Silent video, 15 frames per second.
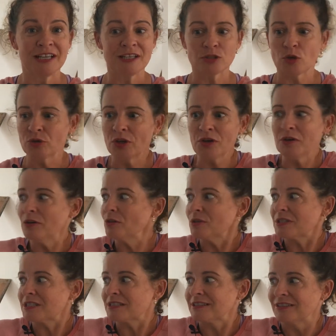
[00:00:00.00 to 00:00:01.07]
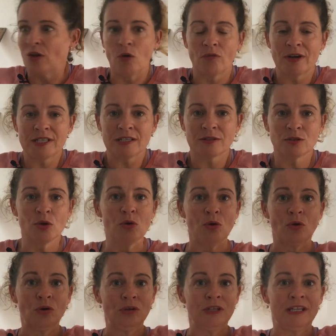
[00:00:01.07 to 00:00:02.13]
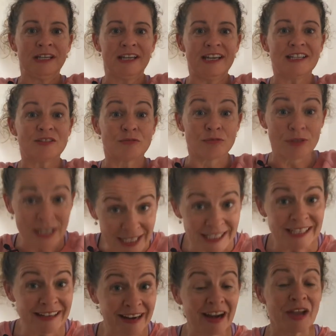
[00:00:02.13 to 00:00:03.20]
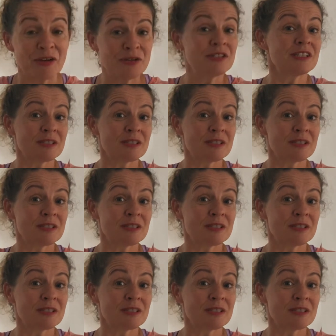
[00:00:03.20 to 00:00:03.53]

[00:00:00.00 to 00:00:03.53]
So although it looks not ready at all, it's really close.